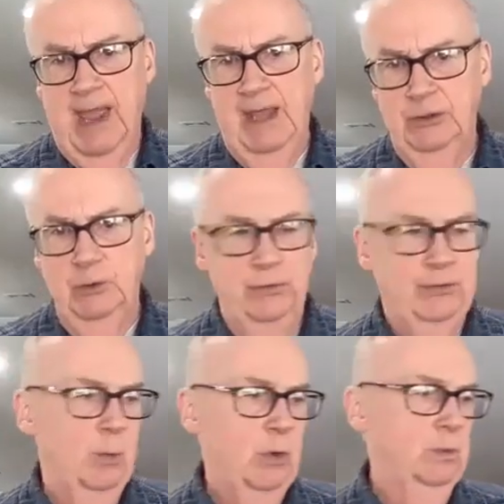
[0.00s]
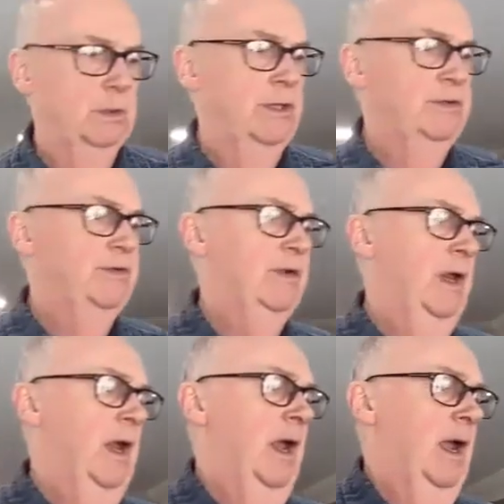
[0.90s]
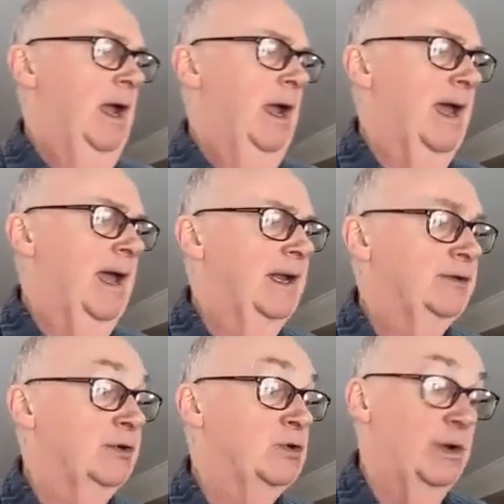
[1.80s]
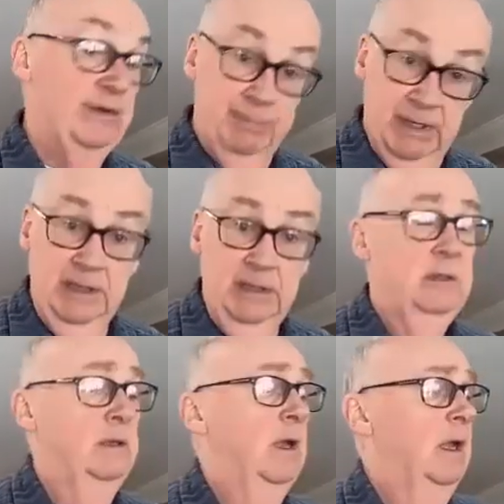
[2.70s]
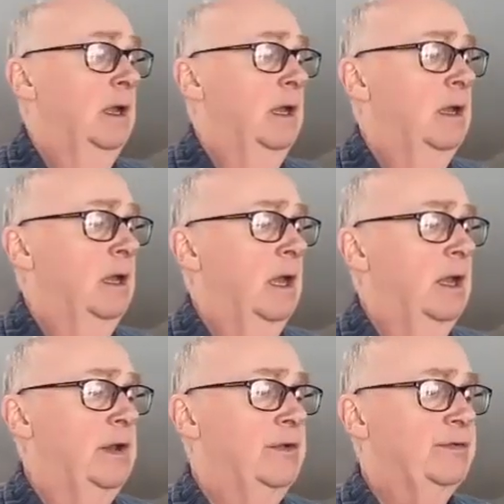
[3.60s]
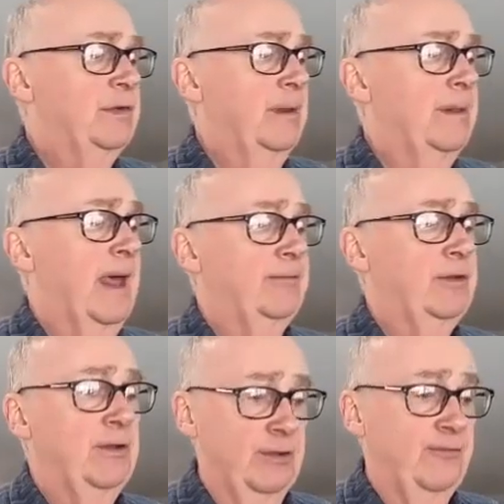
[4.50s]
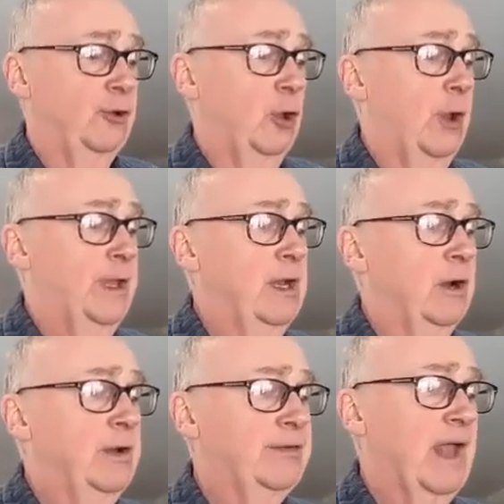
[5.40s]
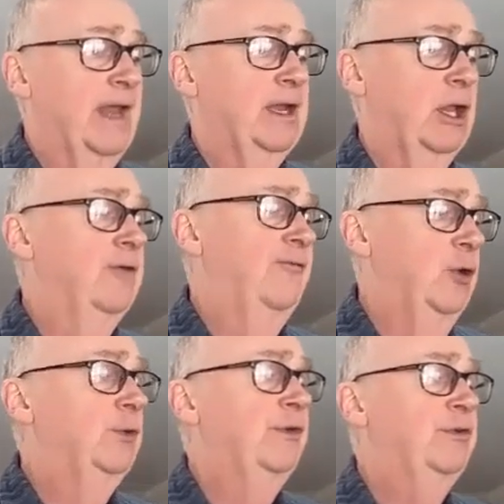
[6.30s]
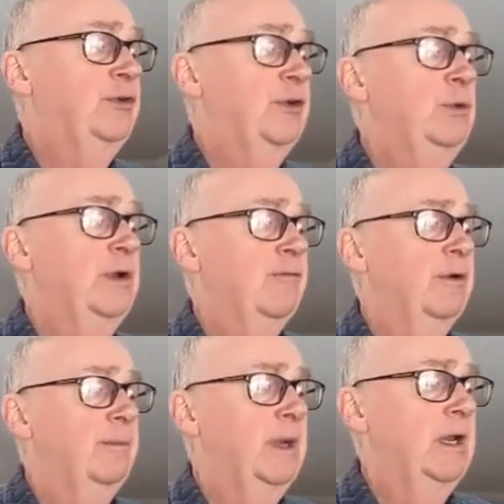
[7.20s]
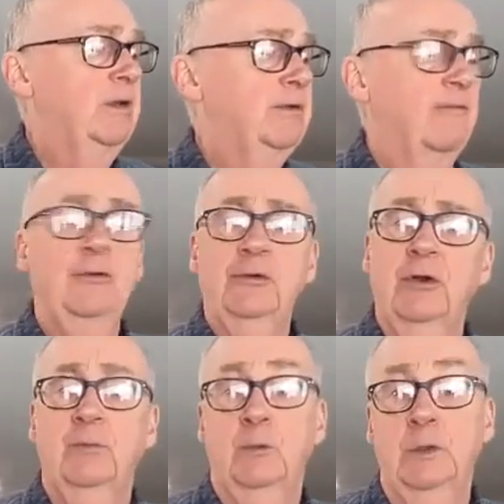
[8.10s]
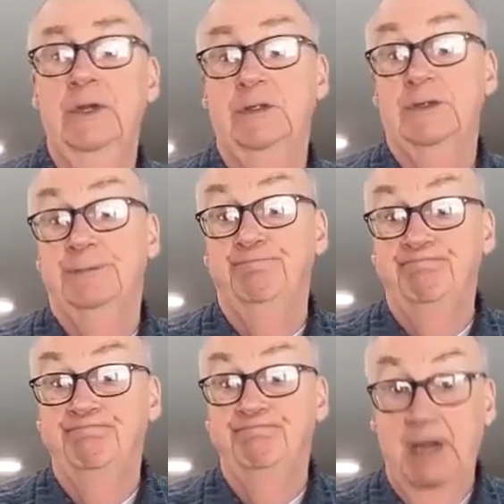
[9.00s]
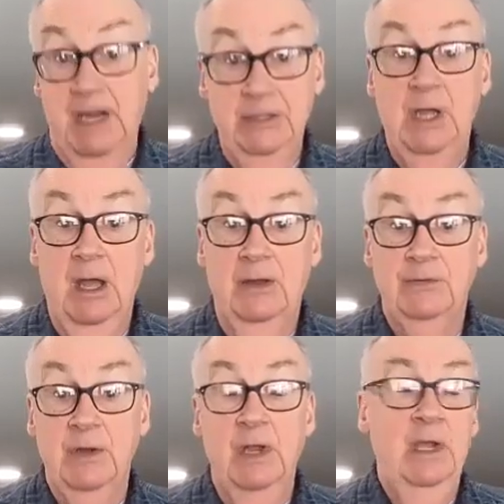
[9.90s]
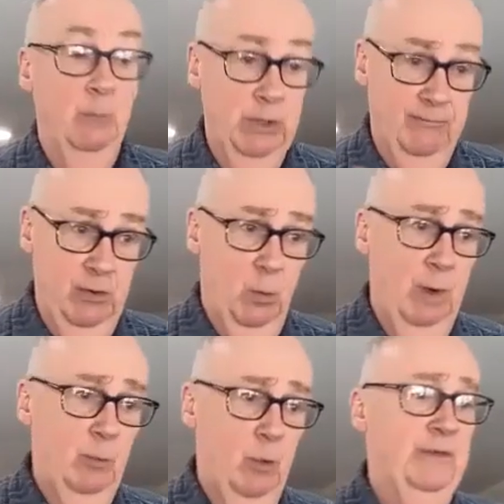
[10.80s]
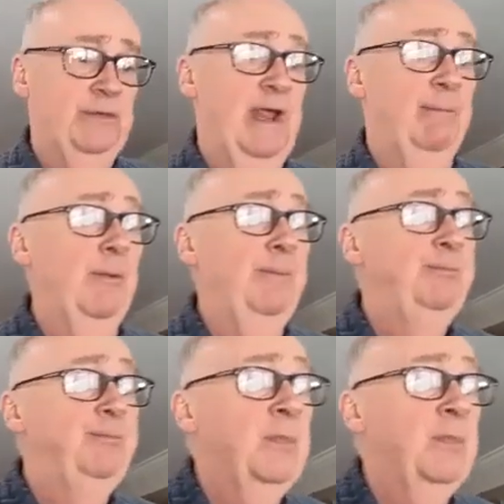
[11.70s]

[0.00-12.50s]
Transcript: how you use the word religious. And answer choice B is that the flaw here is that it confuses two different meanings of the term religious, and it does. And we'll give you one more example,